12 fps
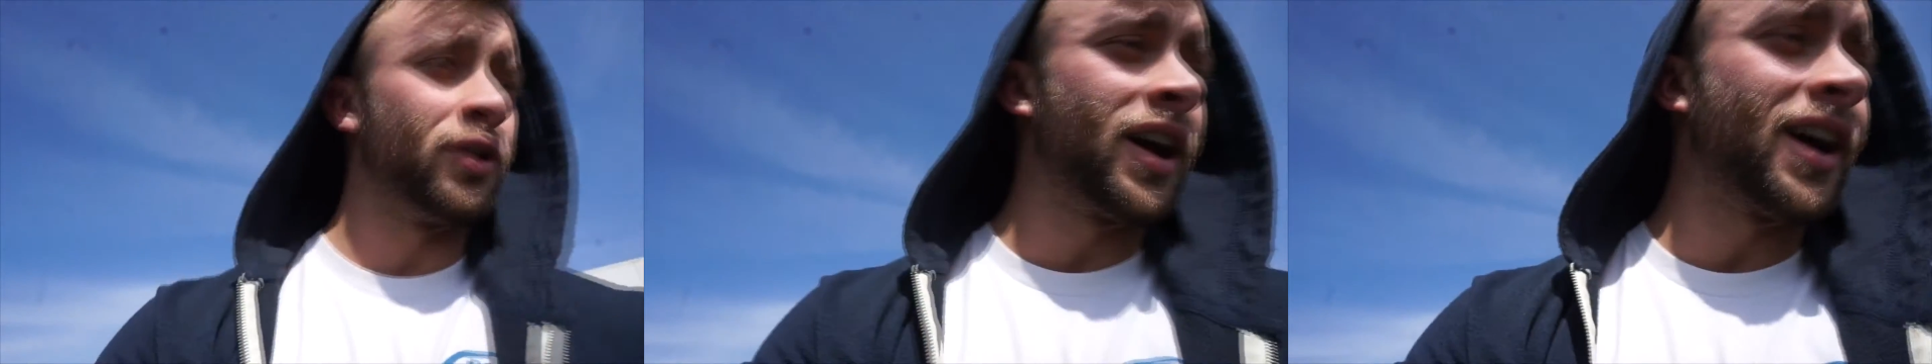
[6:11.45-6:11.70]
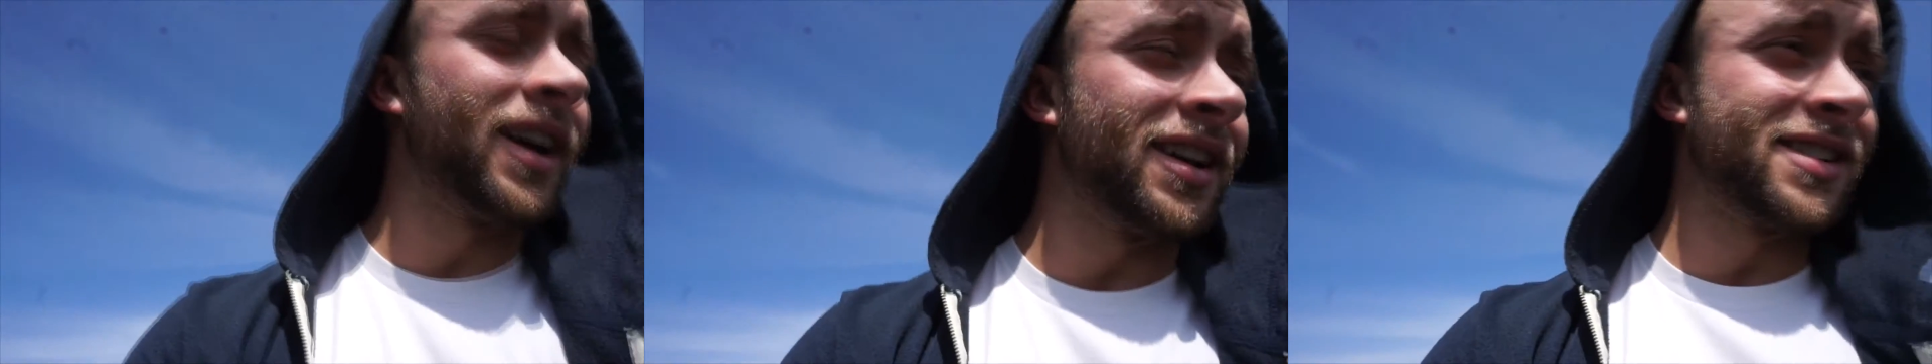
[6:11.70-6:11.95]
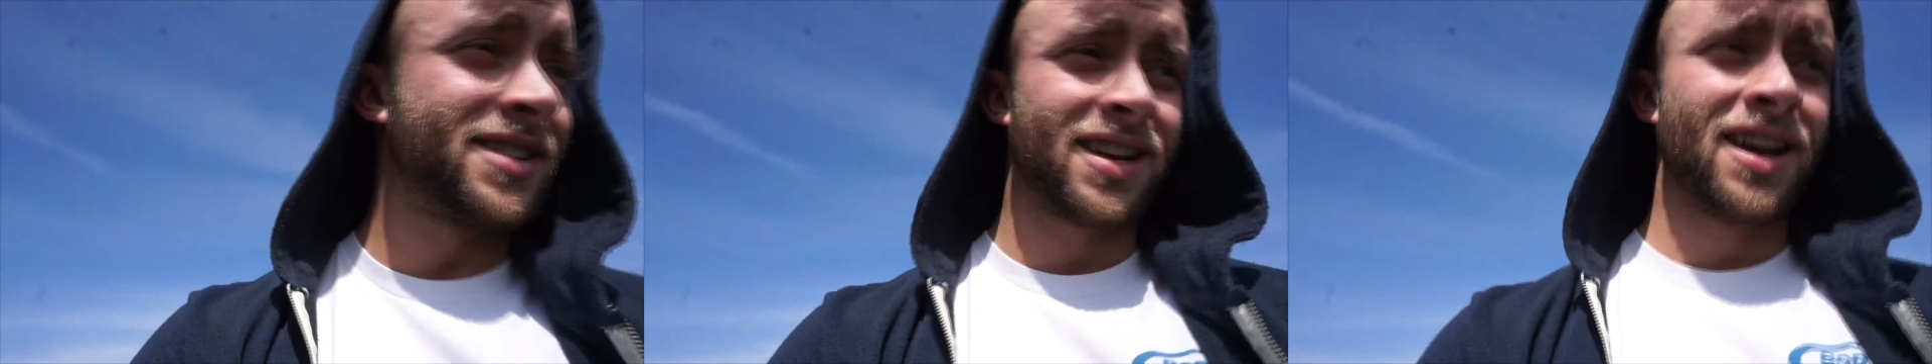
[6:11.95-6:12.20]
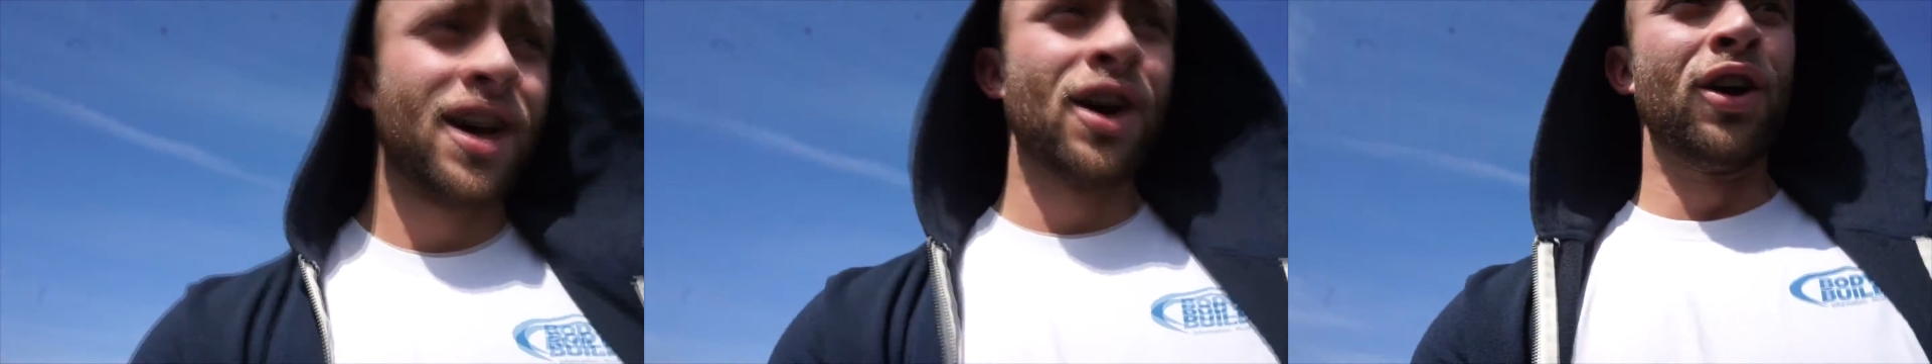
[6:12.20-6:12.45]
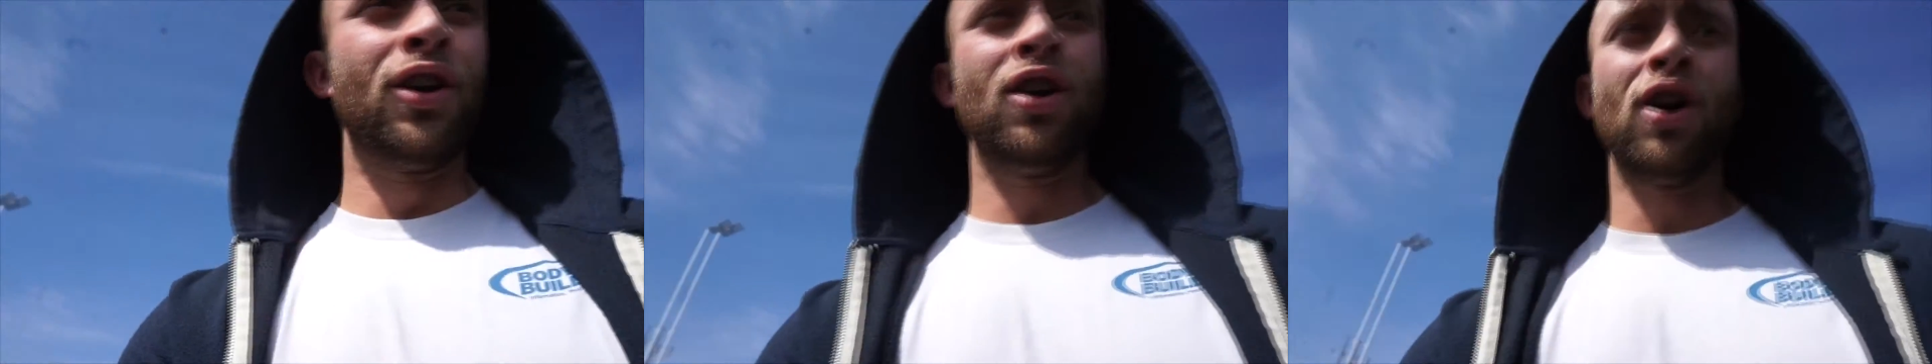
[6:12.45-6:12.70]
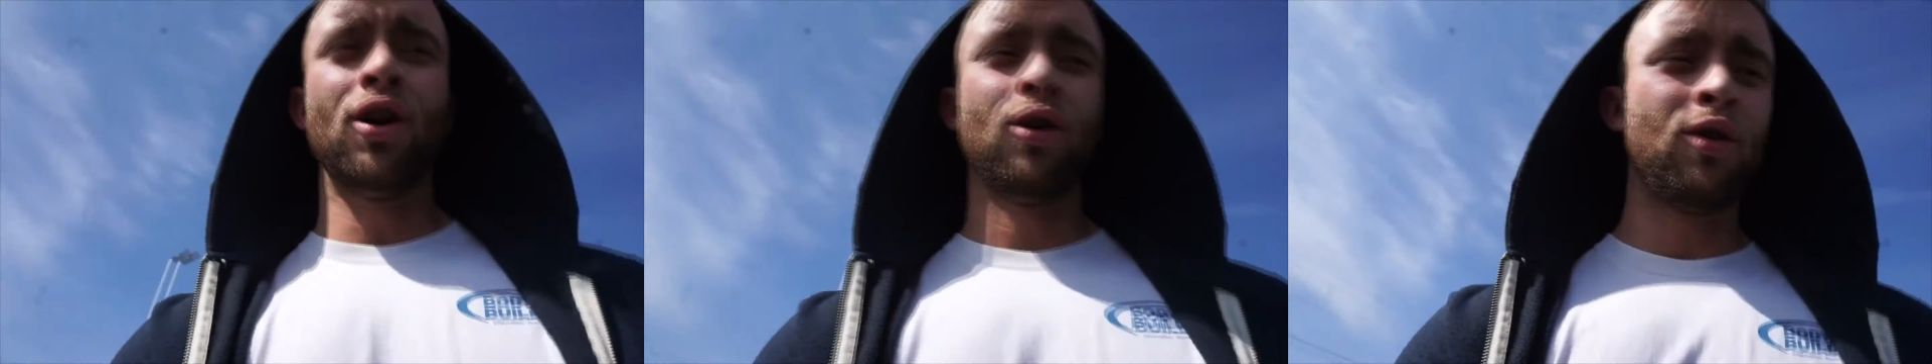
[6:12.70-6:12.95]
guys
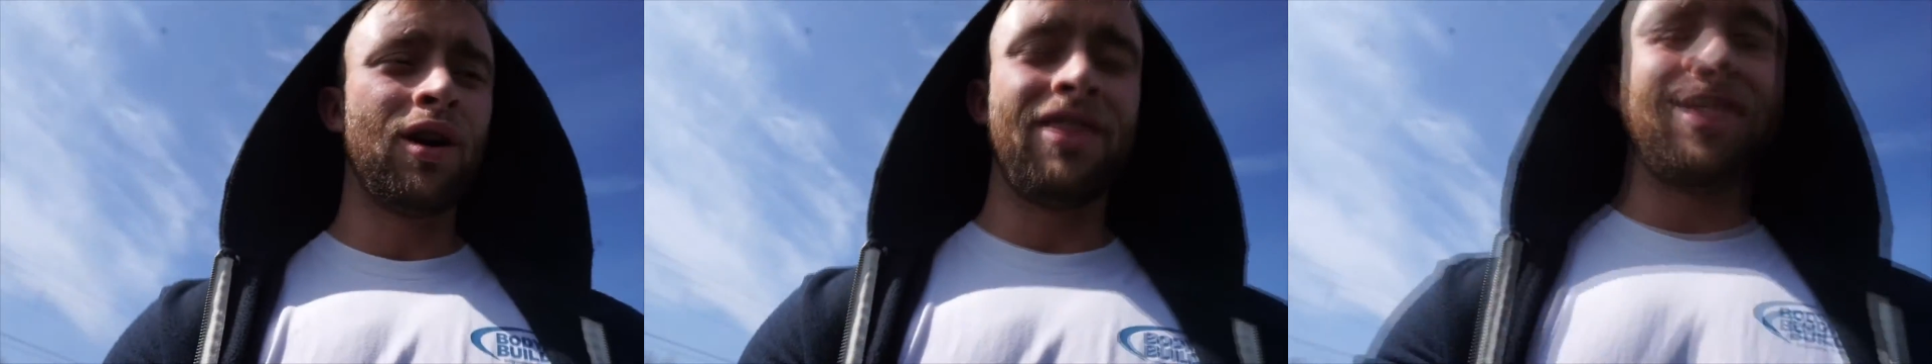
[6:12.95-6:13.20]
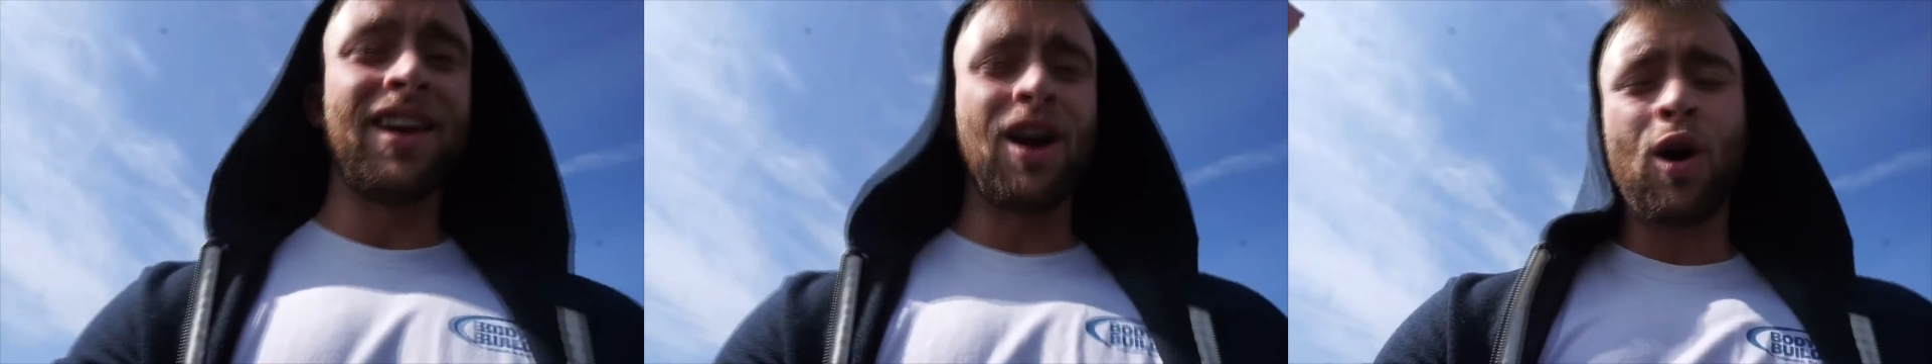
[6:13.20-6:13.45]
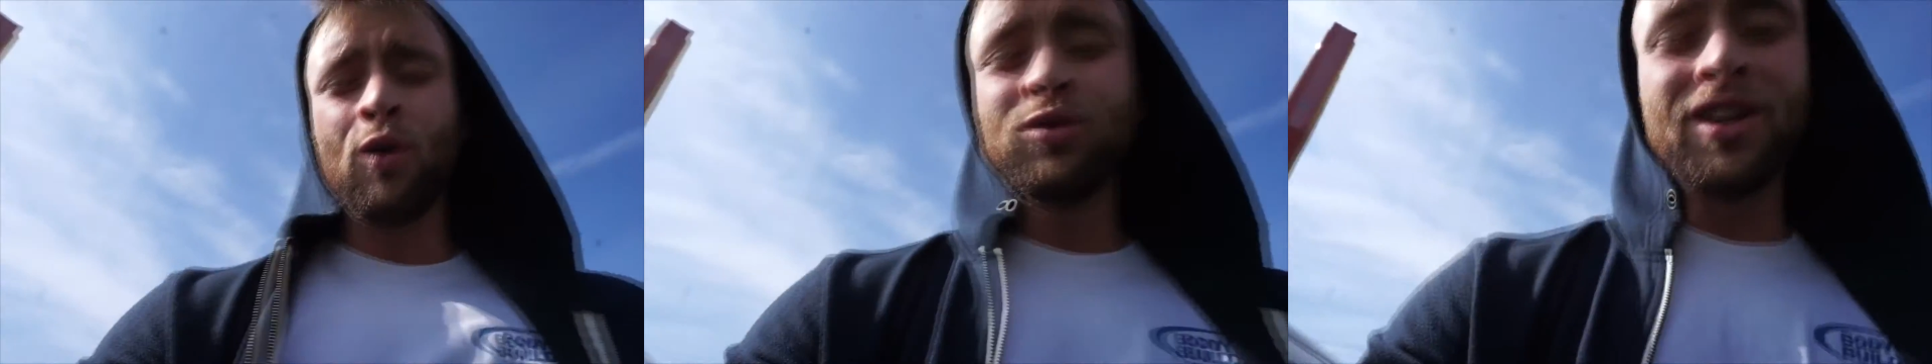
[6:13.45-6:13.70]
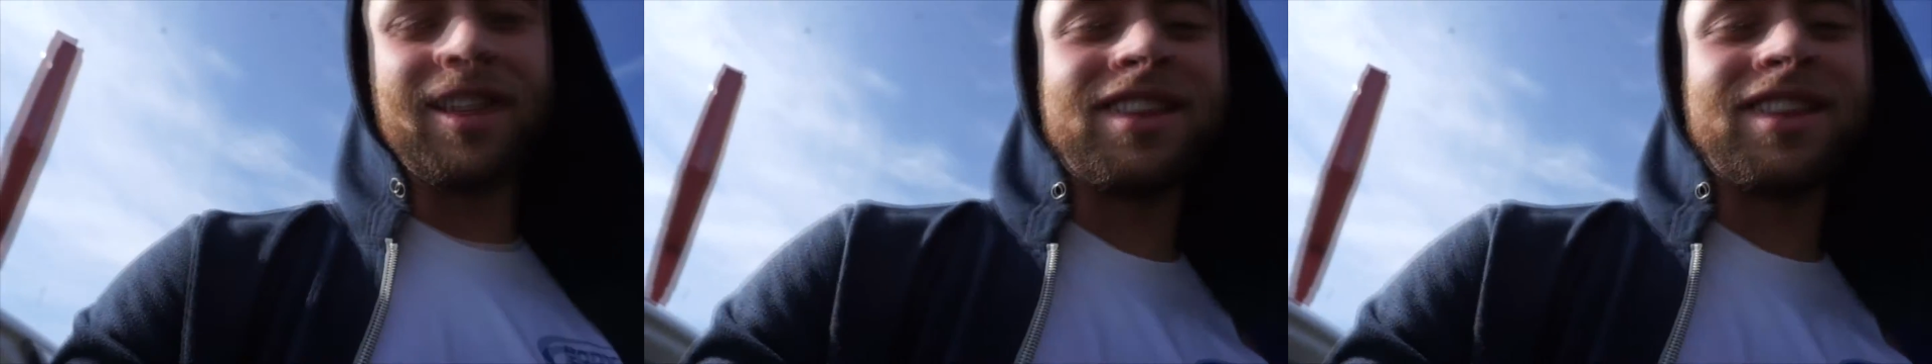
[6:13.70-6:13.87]
know, the only